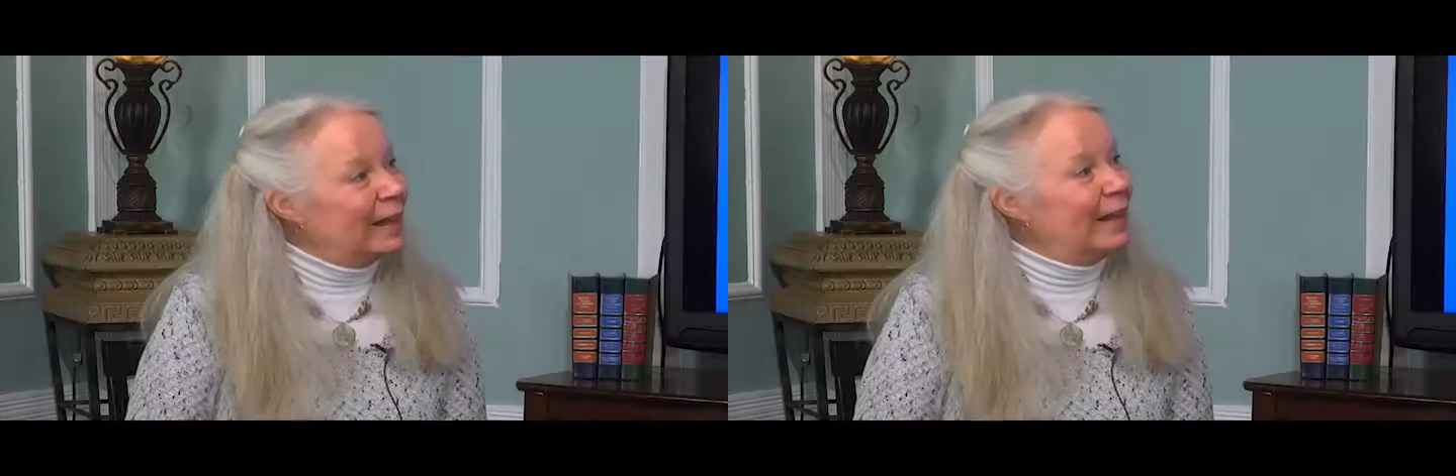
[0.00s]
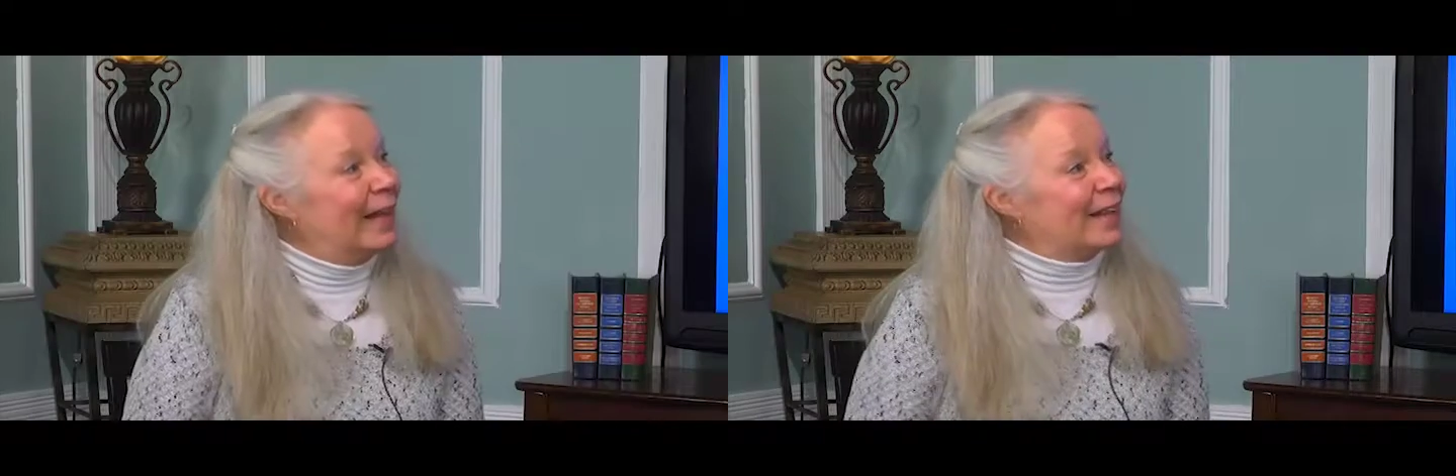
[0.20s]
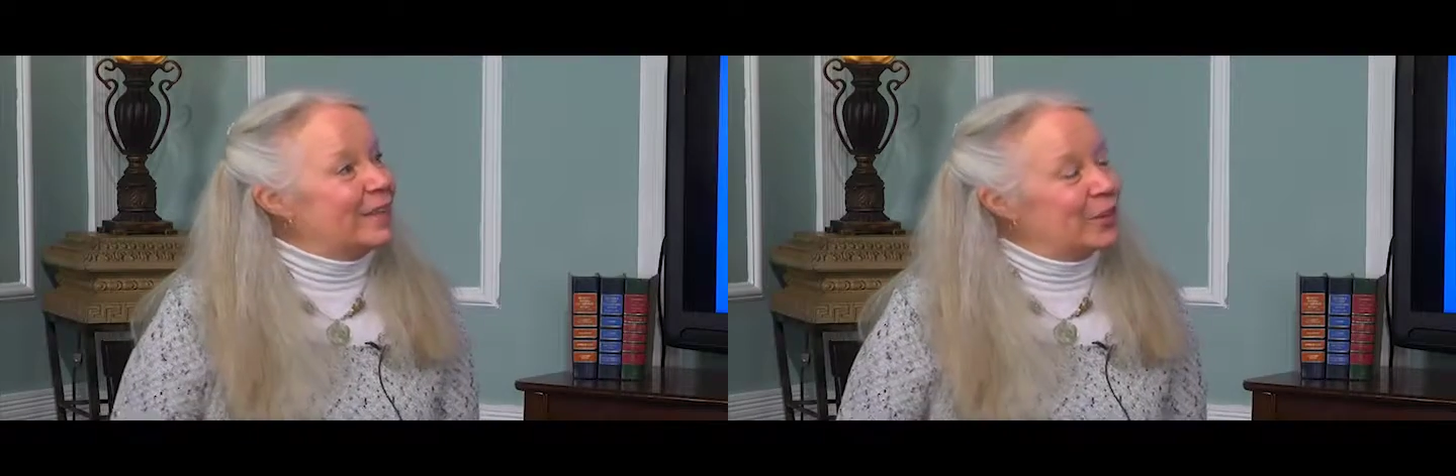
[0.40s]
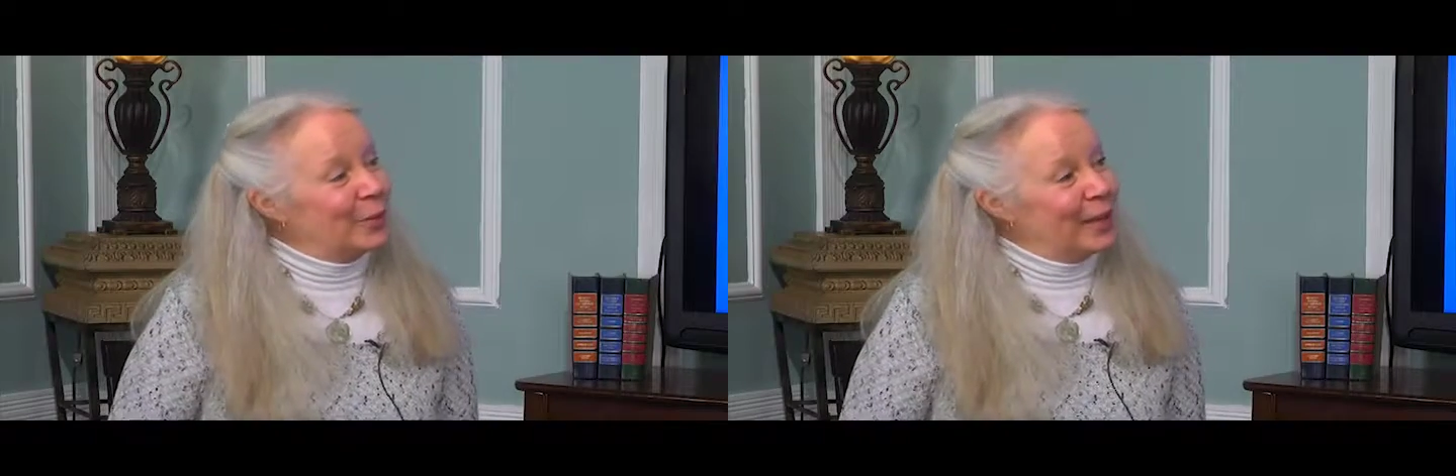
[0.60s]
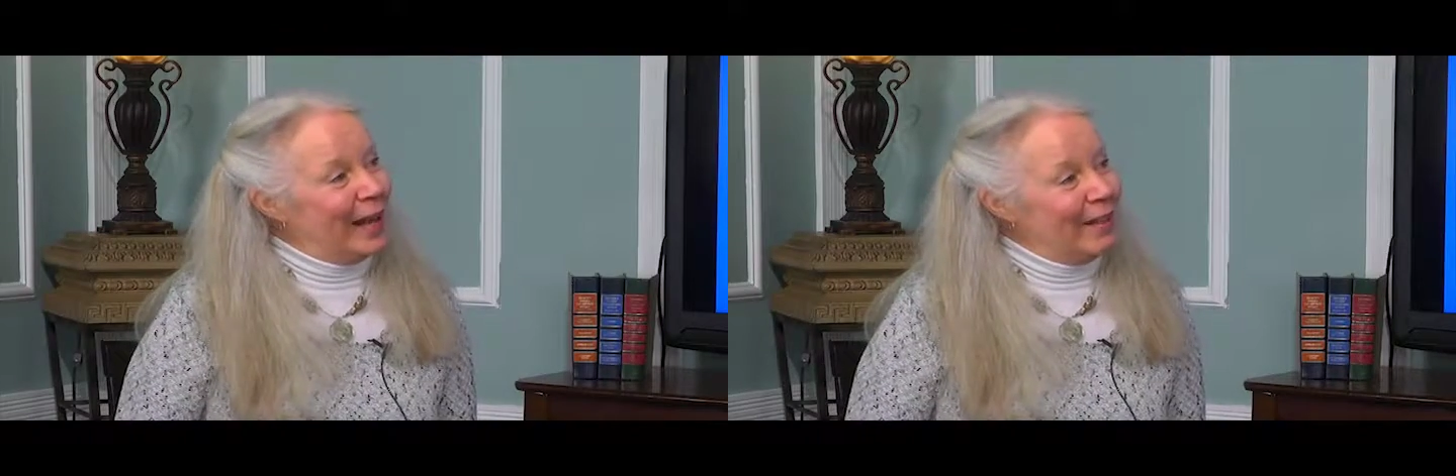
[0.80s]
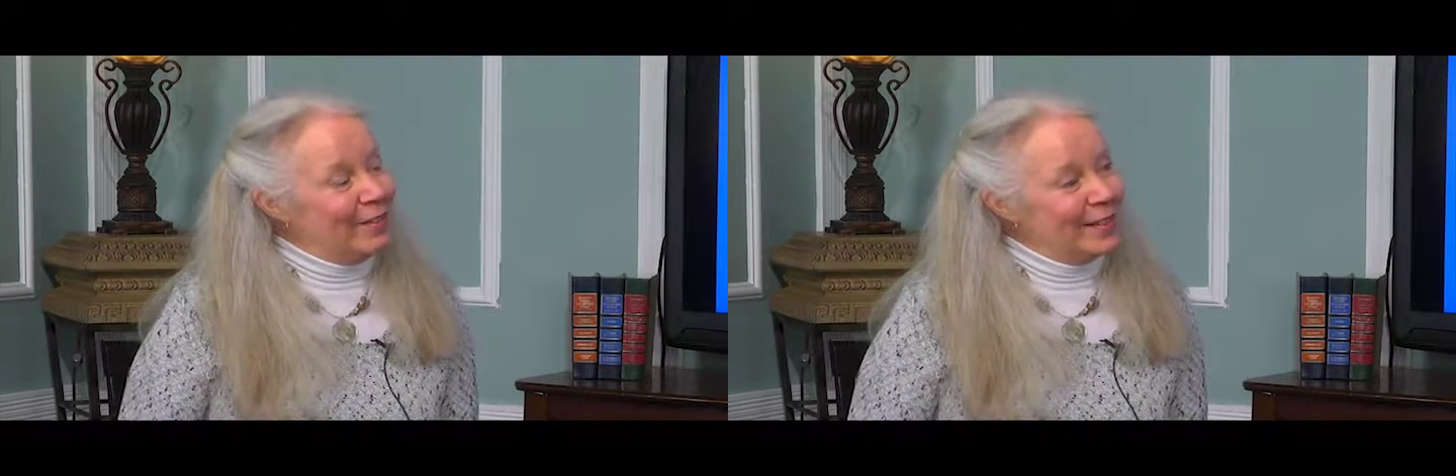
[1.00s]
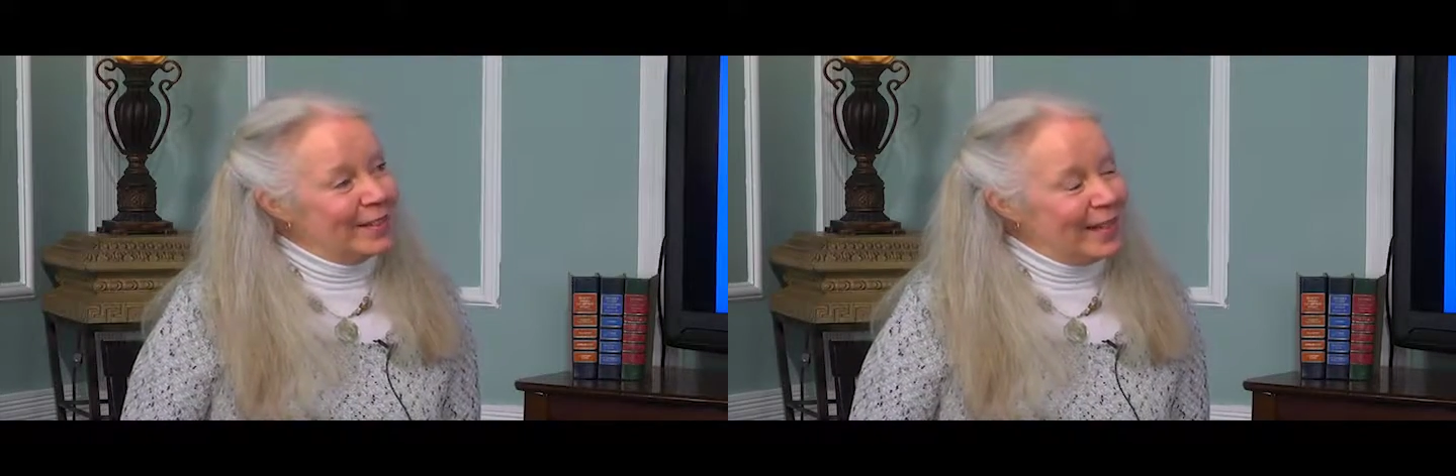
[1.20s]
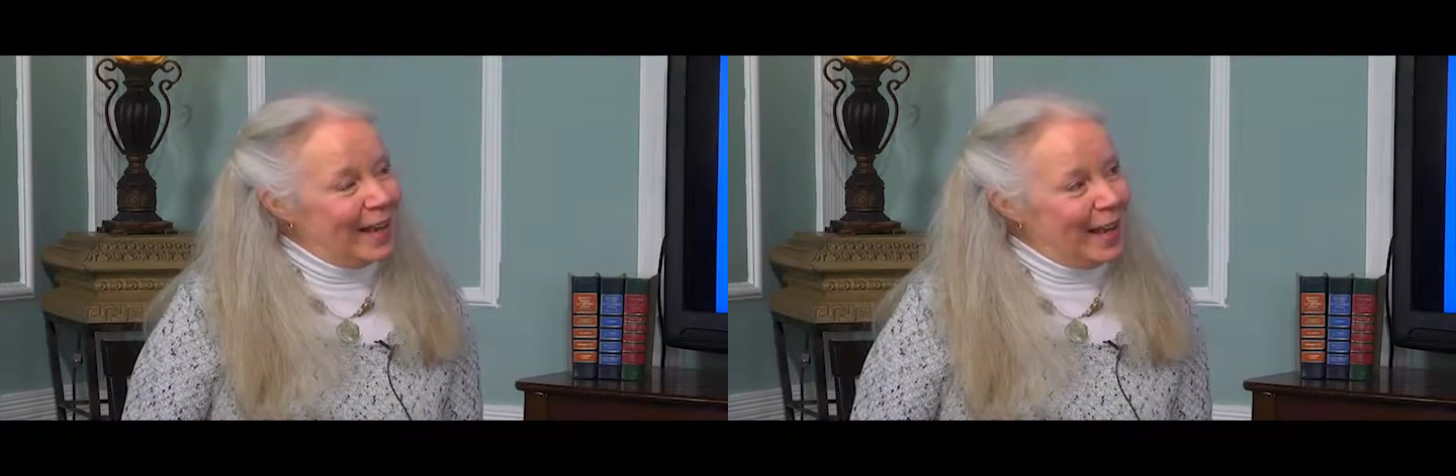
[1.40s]
Yeah, so we have
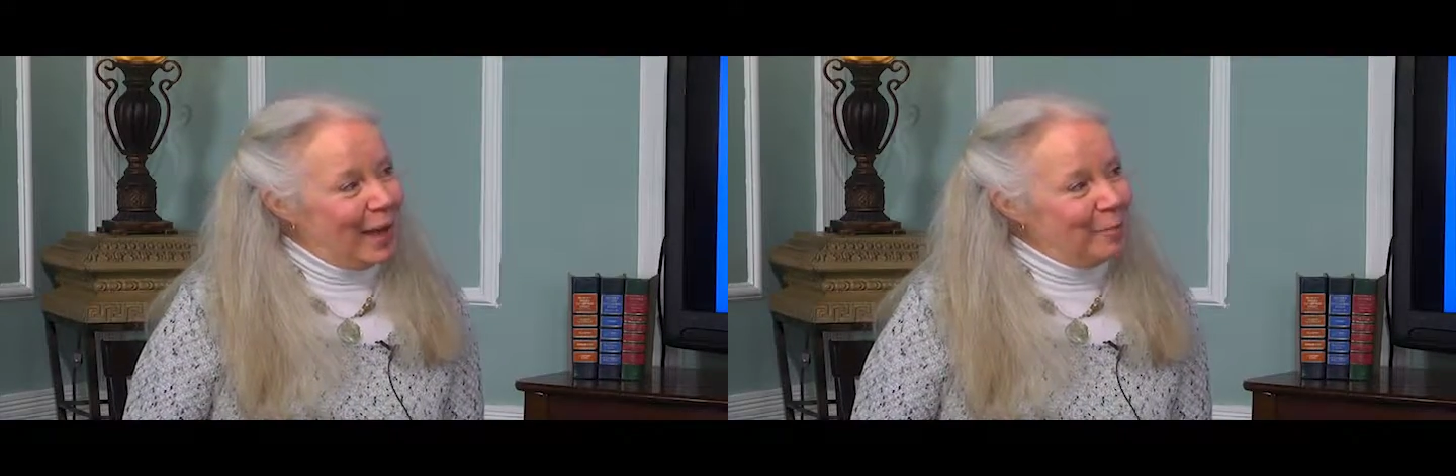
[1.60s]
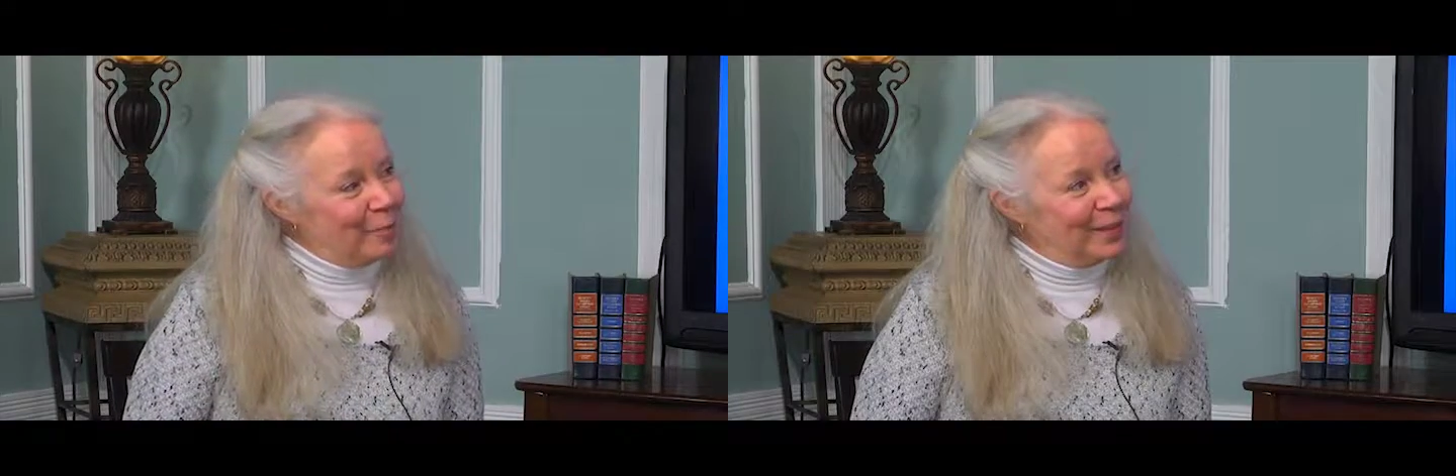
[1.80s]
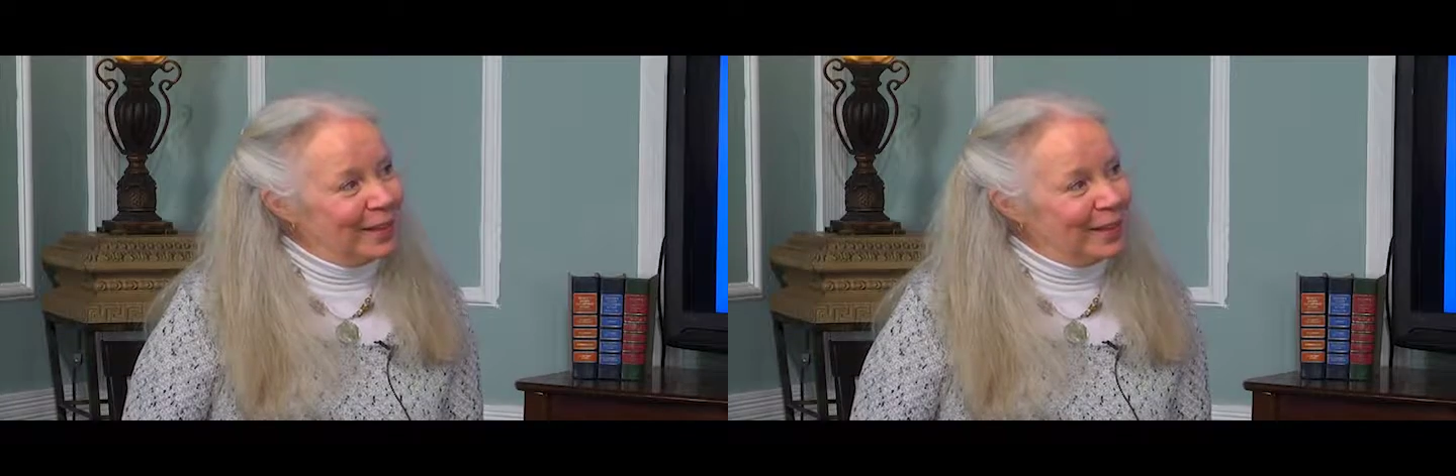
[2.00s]
this app